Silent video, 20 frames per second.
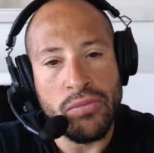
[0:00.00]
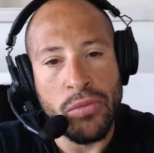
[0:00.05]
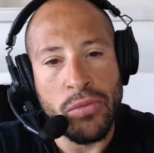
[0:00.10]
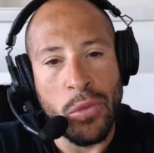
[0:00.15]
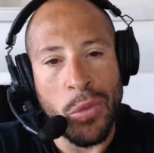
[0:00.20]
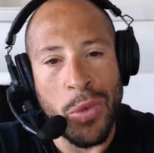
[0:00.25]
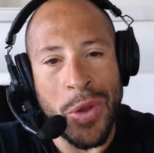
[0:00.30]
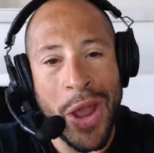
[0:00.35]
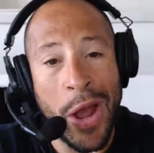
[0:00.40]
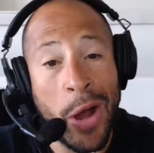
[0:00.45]

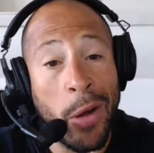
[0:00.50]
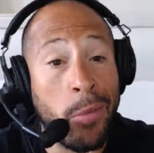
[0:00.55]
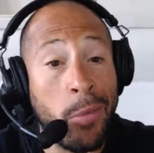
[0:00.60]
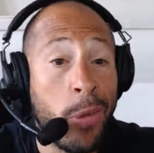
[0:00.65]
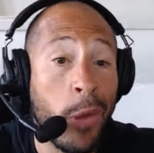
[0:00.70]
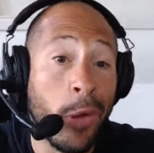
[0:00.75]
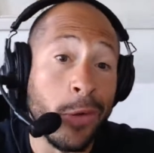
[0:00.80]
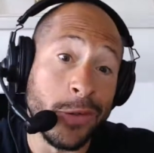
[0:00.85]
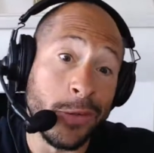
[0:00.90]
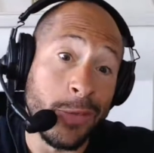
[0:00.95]
We help
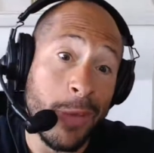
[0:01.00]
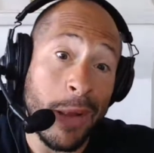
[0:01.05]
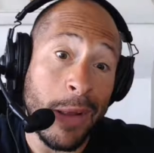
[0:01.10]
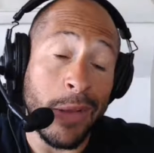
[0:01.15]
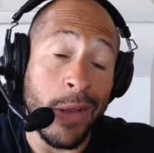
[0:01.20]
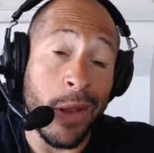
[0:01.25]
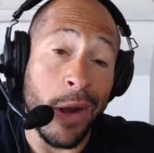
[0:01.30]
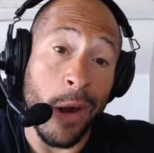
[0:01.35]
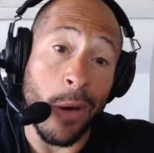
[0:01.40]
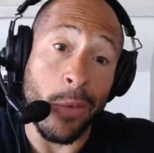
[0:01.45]
those men
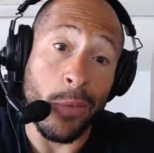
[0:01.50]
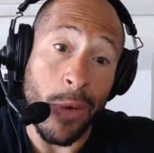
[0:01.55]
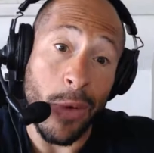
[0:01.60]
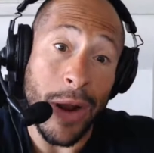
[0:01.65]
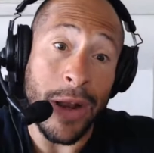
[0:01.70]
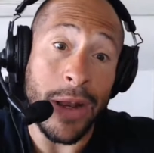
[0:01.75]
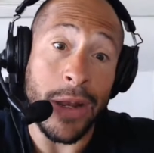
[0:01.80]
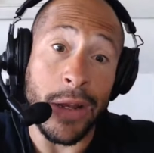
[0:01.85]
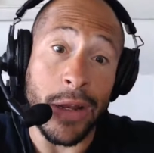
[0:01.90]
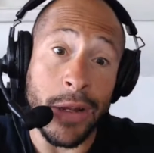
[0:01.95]
that are
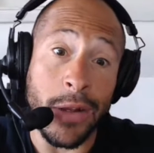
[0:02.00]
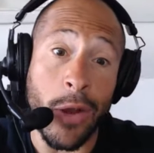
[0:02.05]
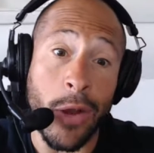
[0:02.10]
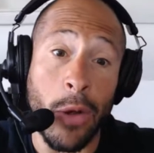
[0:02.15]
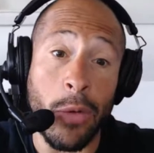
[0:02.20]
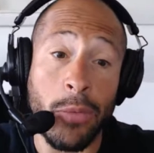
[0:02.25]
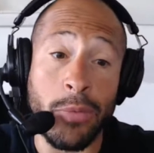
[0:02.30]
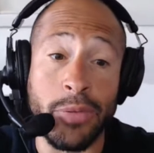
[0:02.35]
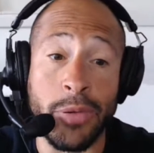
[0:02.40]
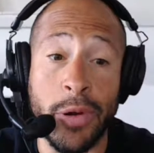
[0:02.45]
ready to go
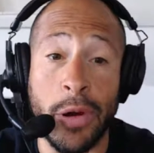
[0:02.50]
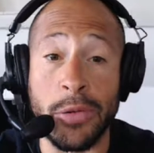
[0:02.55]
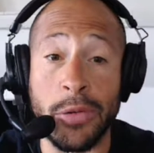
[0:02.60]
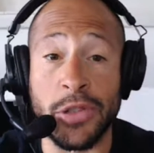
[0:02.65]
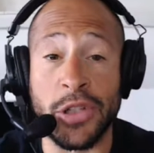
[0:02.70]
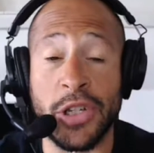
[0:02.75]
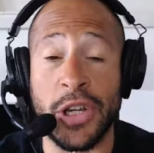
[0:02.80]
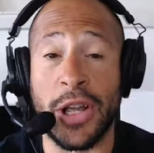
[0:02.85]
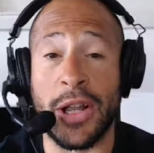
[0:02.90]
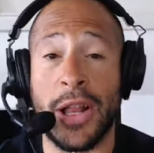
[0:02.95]
pro,
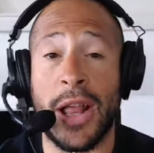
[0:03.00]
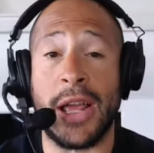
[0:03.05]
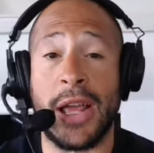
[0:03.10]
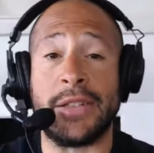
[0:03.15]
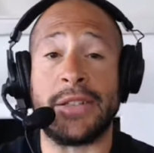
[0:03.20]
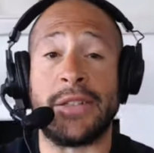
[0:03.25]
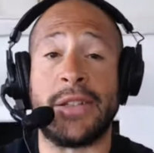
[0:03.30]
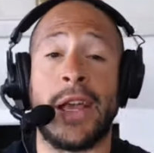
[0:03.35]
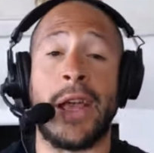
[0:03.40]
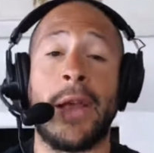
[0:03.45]
shall I
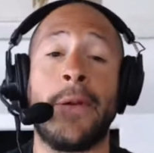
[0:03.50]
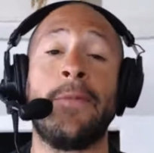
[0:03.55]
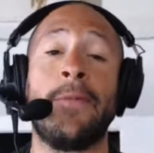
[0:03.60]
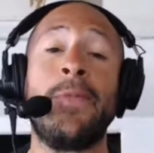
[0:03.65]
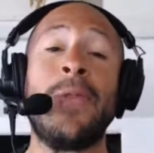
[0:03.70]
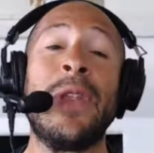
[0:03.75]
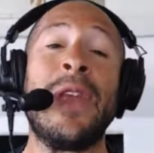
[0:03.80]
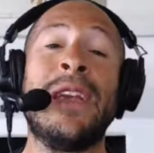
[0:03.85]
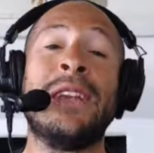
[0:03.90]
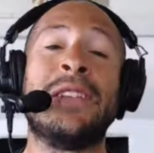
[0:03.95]
say.
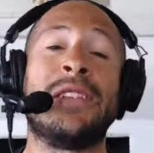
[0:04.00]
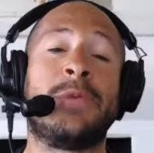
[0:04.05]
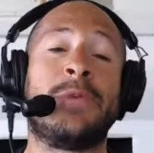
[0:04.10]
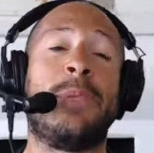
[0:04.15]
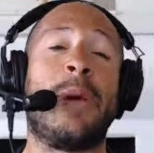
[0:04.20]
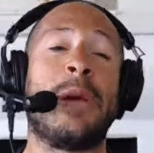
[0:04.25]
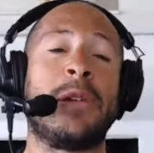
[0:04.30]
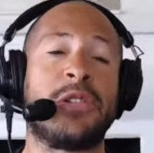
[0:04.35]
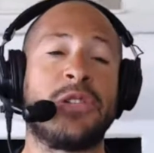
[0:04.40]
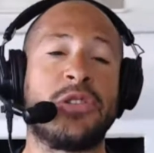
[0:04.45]

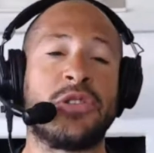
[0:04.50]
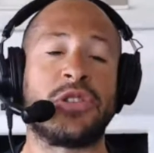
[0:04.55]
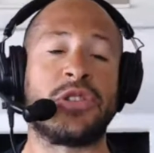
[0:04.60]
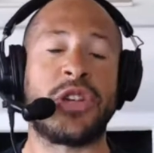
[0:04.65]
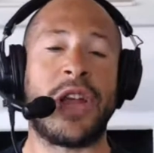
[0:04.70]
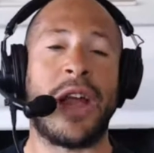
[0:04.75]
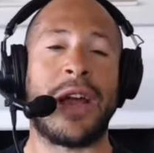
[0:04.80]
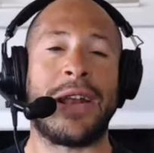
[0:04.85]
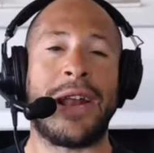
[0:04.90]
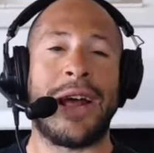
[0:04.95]
Special
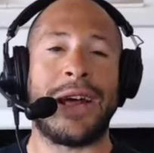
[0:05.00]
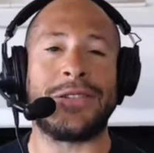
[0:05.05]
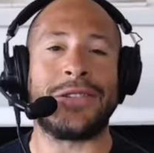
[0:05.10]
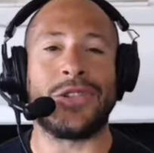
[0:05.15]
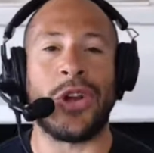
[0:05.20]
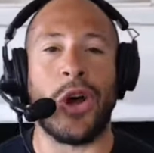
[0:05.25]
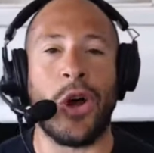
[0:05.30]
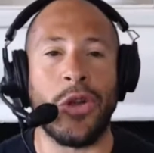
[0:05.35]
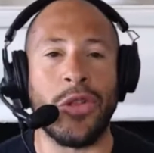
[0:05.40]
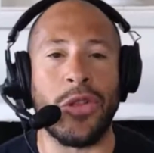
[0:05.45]
shout out to
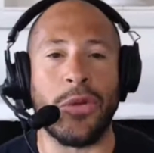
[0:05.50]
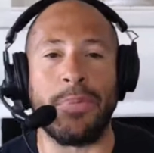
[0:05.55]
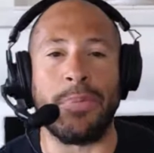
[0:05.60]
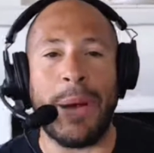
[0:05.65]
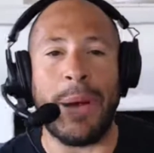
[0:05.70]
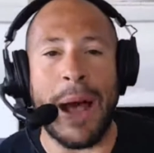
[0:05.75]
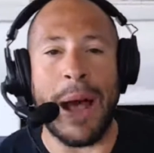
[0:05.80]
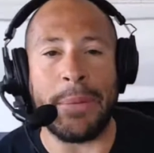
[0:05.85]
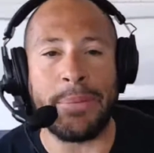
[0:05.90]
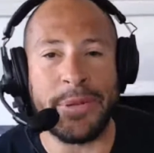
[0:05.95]
all the
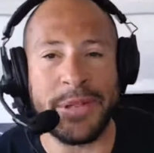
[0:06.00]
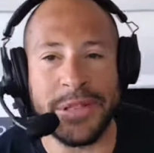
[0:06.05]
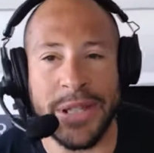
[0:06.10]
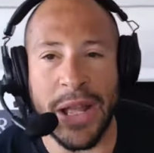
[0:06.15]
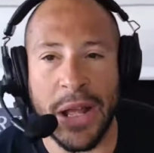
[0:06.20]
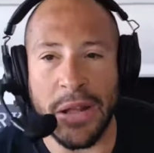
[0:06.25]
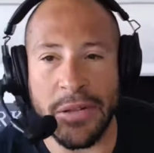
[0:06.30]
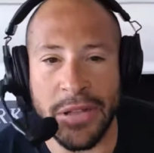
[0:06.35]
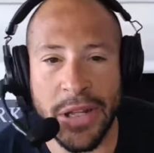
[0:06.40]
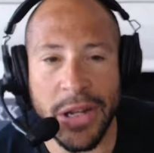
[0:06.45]
papas
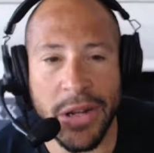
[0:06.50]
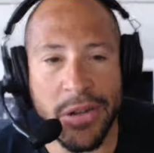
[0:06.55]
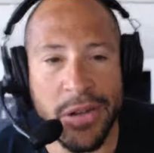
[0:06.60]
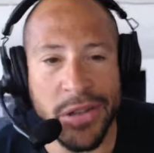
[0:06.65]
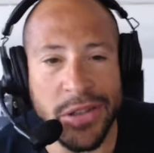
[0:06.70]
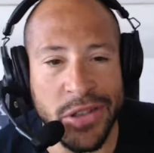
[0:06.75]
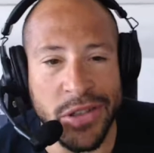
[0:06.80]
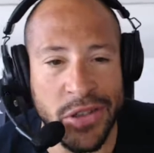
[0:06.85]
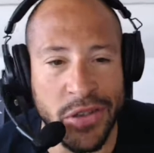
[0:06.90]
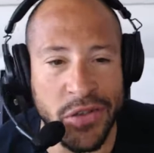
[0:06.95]
out there.
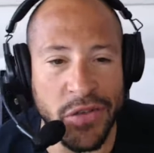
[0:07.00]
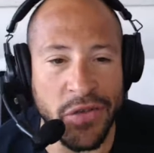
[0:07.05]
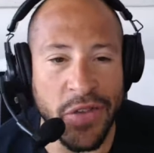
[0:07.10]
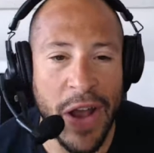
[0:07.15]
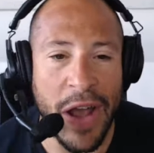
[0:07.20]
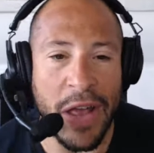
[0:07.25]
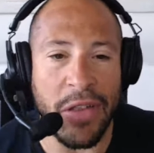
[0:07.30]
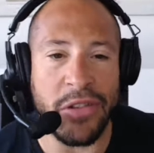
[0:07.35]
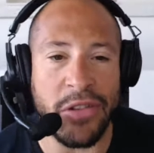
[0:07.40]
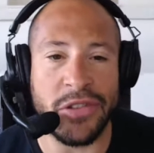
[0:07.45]
This is
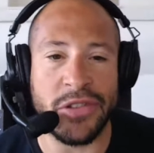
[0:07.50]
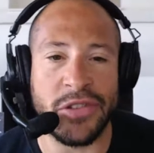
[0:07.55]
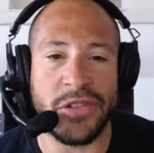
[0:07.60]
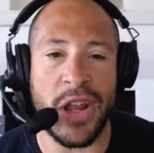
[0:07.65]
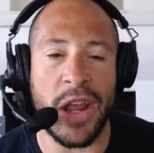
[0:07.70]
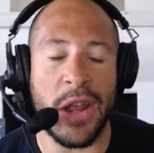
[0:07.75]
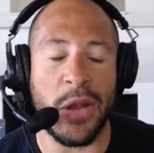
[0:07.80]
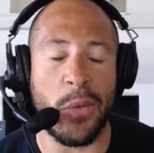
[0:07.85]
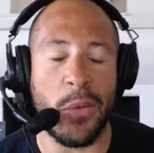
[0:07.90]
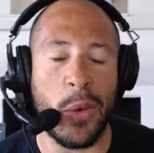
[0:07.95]
Father's
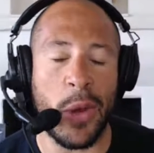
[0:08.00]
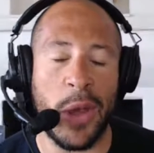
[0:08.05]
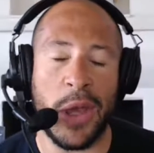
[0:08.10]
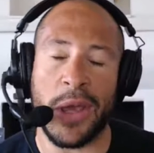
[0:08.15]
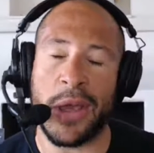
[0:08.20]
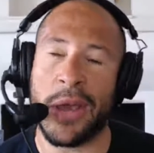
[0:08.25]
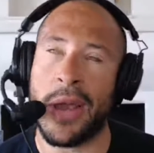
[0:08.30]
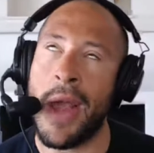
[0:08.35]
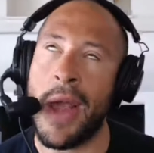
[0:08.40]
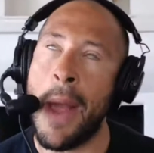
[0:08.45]
Day
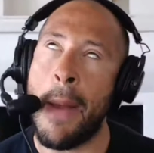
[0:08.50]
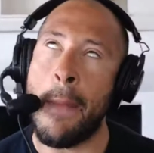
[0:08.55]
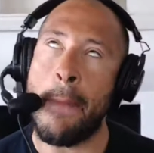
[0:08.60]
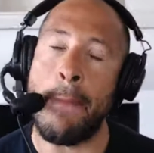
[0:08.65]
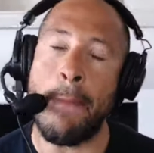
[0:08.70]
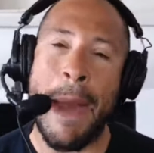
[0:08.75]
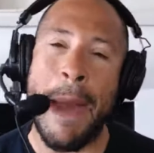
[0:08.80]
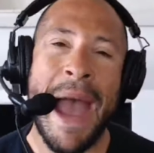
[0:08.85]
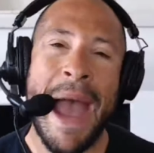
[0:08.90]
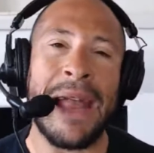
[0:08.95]
week.
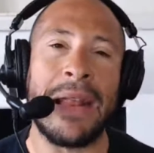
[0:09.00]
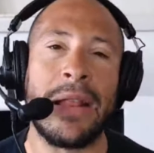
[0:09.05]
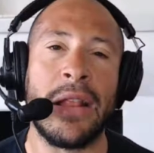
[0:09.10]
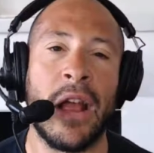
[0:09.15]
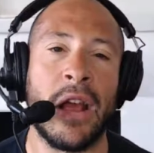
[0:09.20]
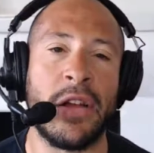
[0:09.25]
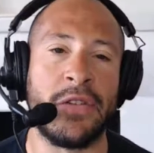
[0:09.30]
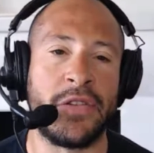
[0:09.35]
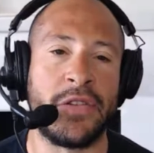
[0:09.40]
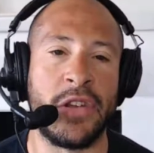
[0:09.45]
Mad
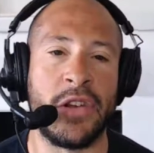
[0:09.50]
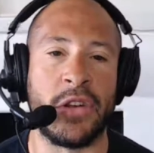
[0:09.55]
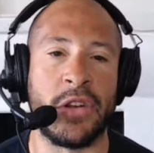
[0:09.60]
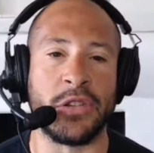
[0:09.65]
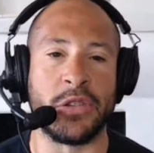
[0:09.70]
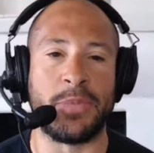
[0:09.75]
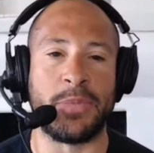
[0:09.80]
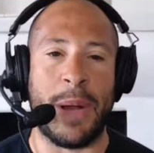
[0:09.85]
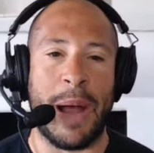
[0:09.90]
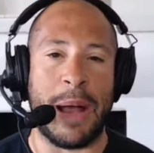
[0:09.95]
love to those
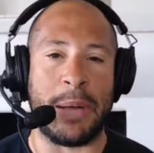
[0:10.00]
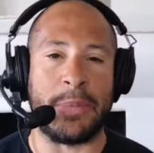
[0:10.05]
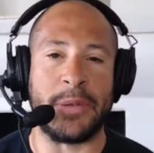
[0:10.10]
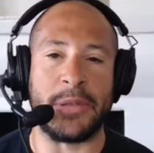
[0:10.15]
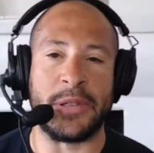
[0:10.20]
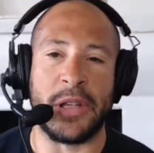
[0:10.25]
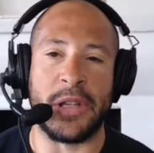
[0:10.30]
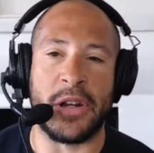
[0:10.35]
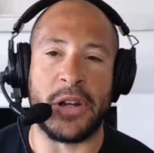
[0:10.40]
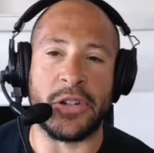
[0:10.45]
papas
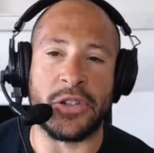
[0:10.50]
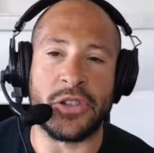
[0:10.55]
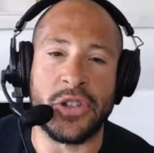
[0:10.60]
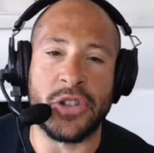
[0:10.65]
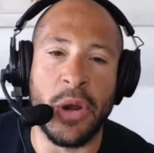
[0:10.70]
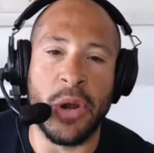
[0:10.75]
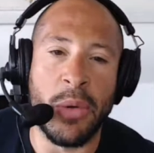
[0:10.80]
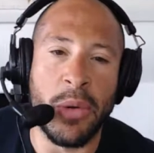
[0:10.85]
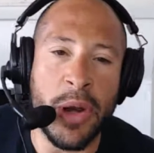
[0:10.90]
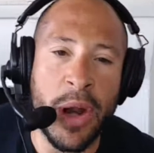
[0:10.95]
that are
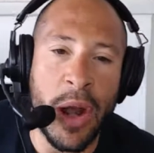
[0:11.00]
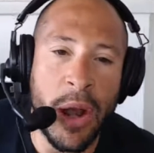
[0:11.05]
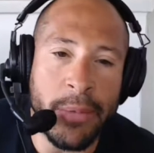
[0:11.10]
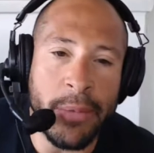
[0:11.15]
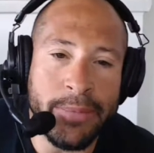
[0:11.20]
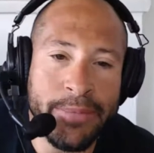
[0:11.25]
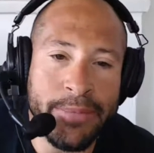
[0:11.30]
showing up,